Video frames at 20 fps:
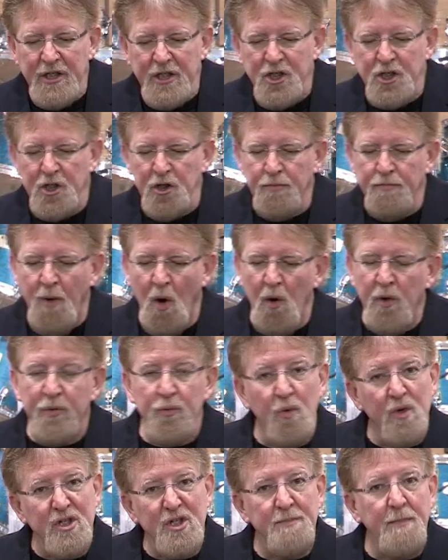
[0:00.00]
to both
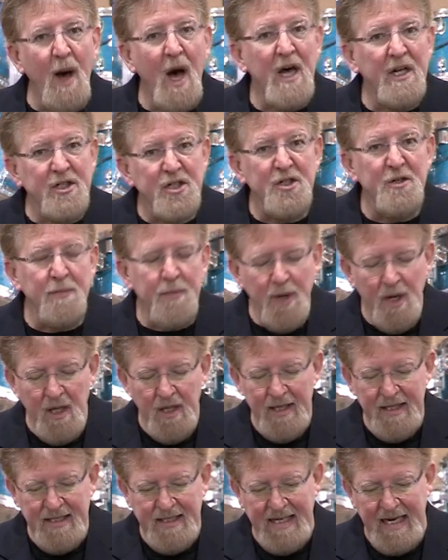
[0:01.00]

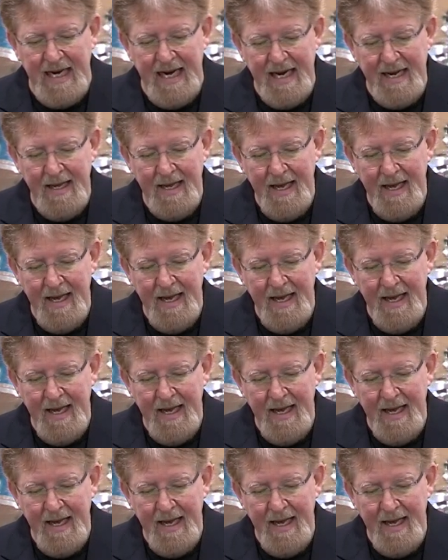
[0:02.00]
responsibility